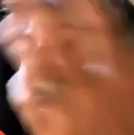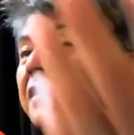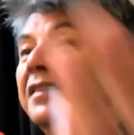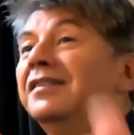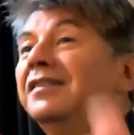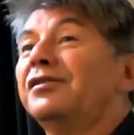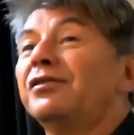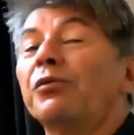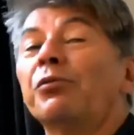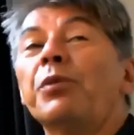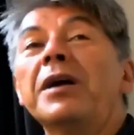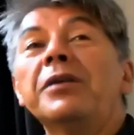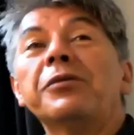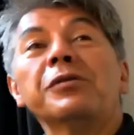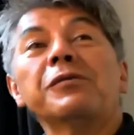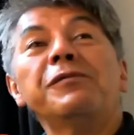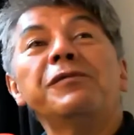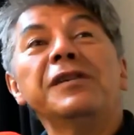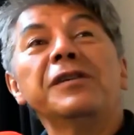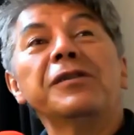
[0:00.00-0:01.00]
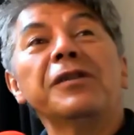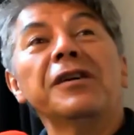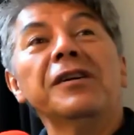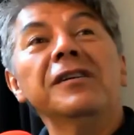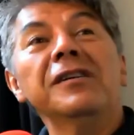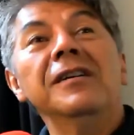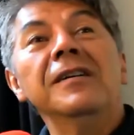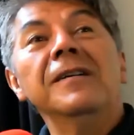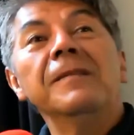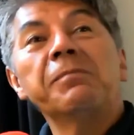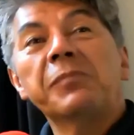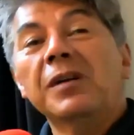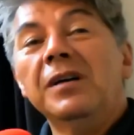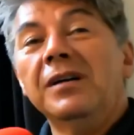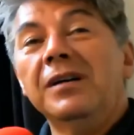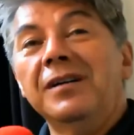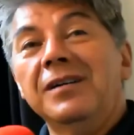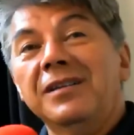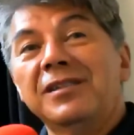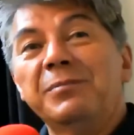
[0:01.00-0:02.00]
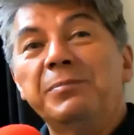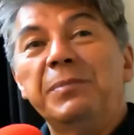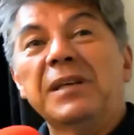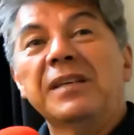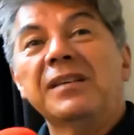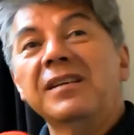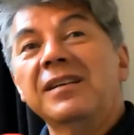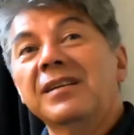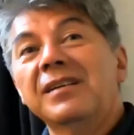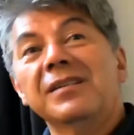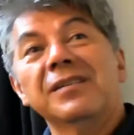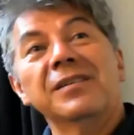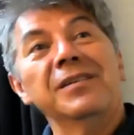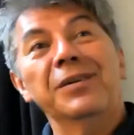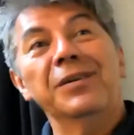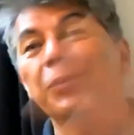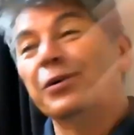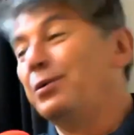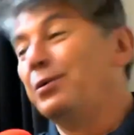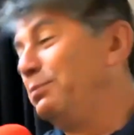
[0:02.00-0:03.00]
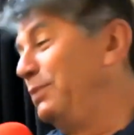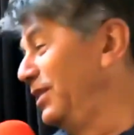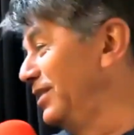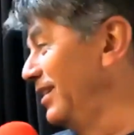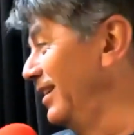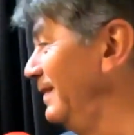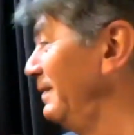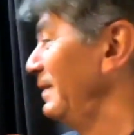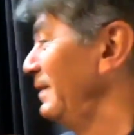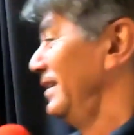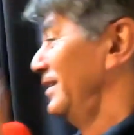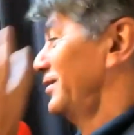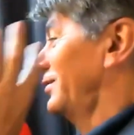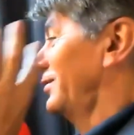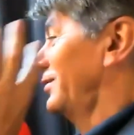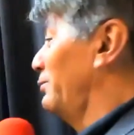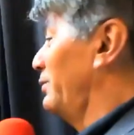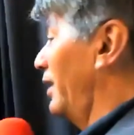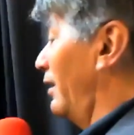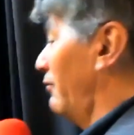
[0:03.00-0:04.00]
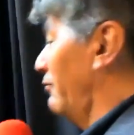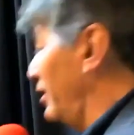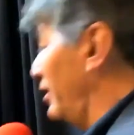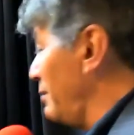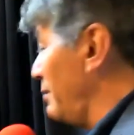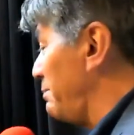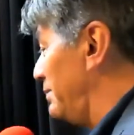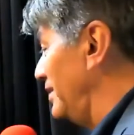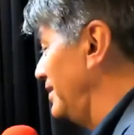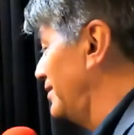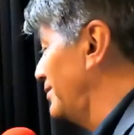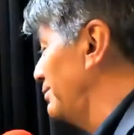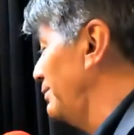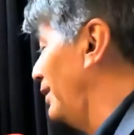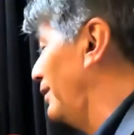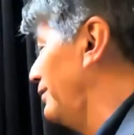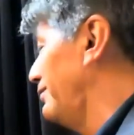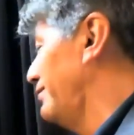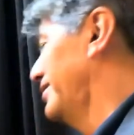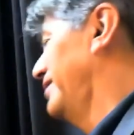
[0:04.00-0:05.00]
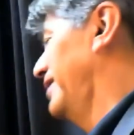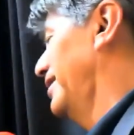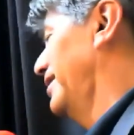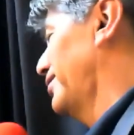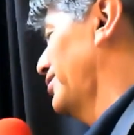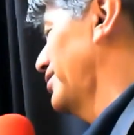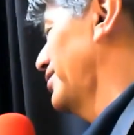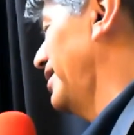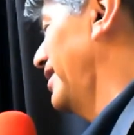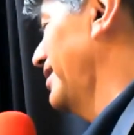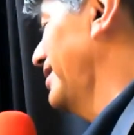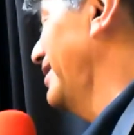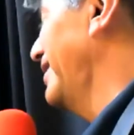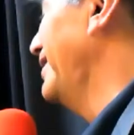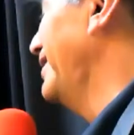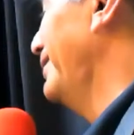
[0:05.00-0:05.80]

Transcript: and he's a well-known figure speaking in a whole media. So we are very pleased to have Seth Shostak